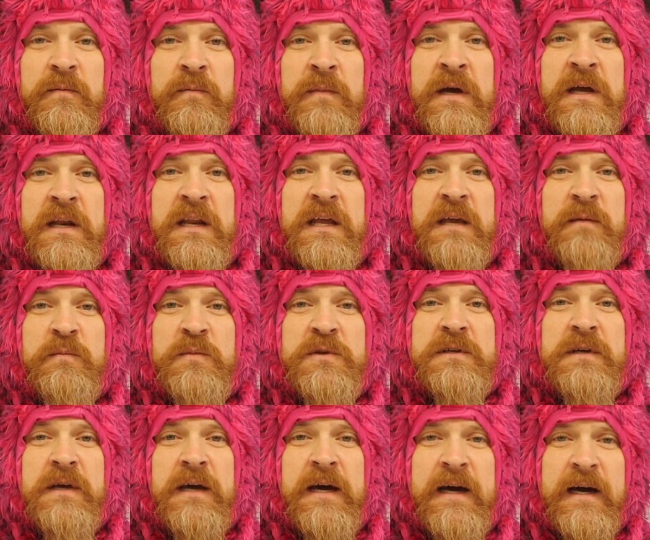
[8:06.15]
My name
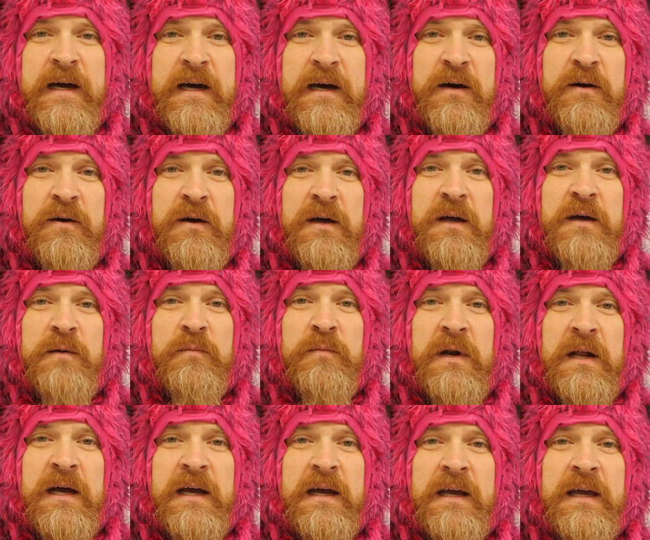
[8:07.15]
is Kyle
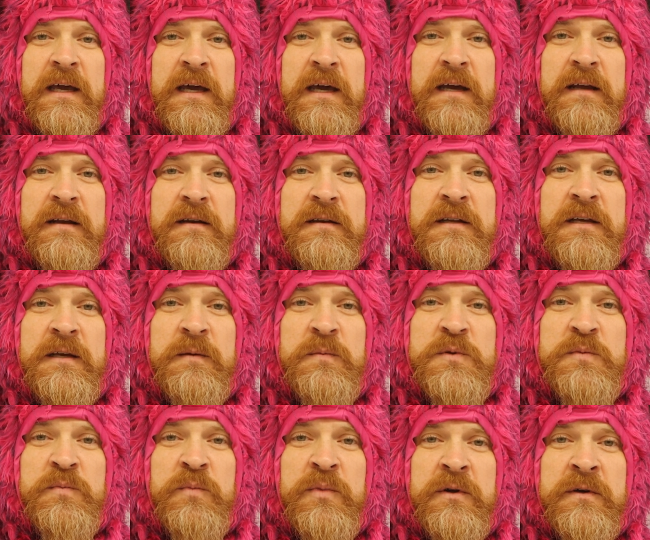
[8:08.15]
Black Cat
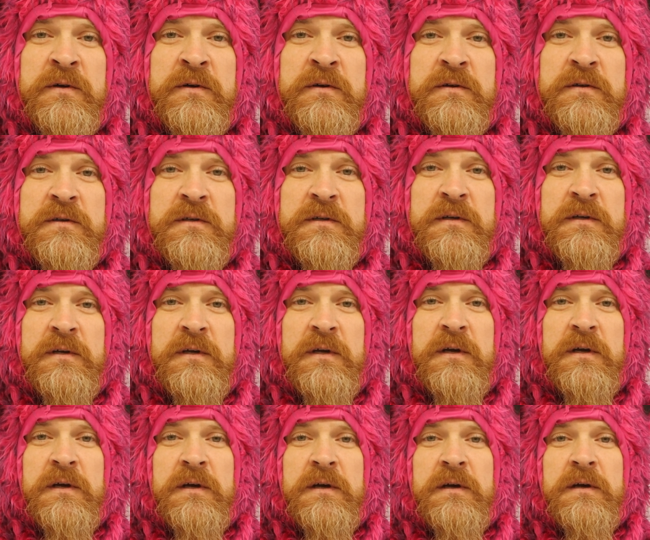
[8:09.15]
Tips Brooks,
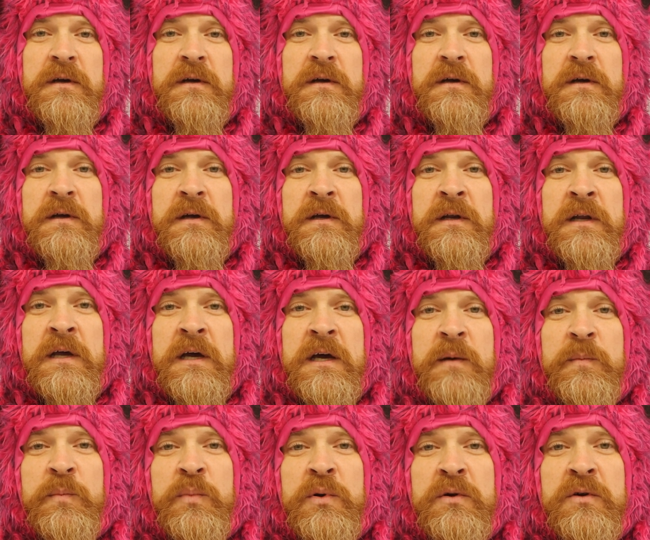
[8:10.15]
and
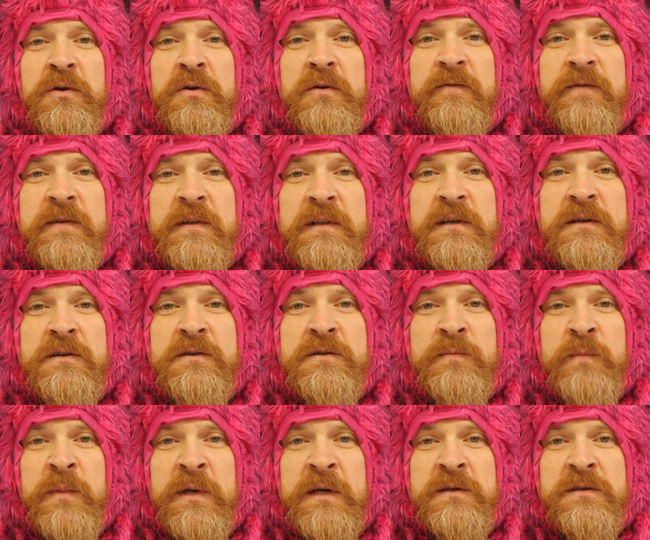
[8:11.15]
I approve of
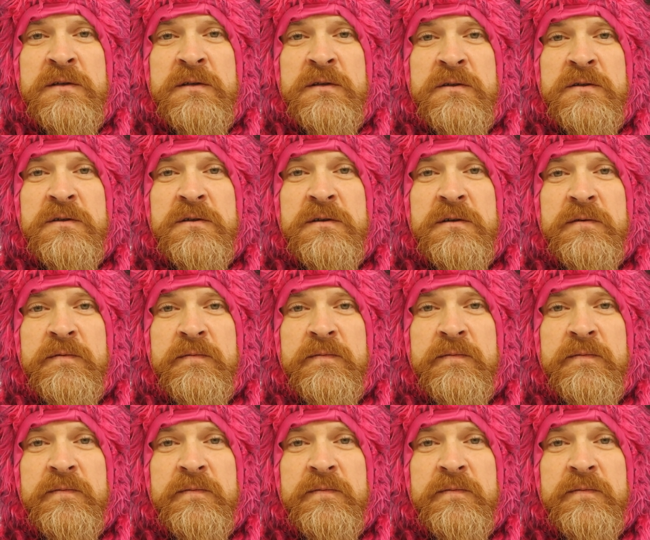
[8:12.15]
this message.